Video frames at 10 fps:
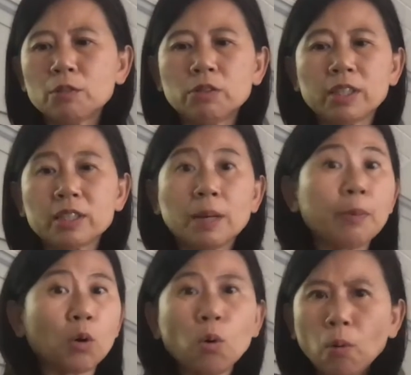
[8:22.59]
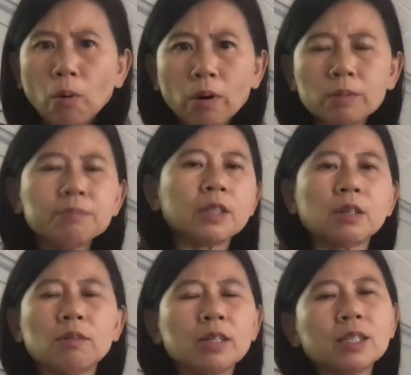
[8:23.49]
for example, corn.
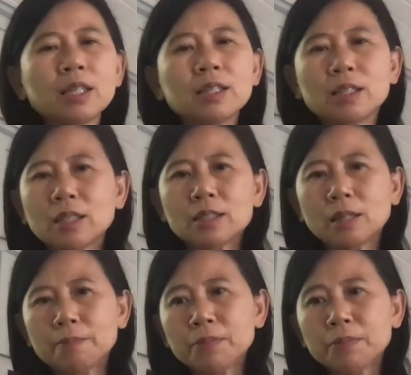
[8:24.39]
It doesn't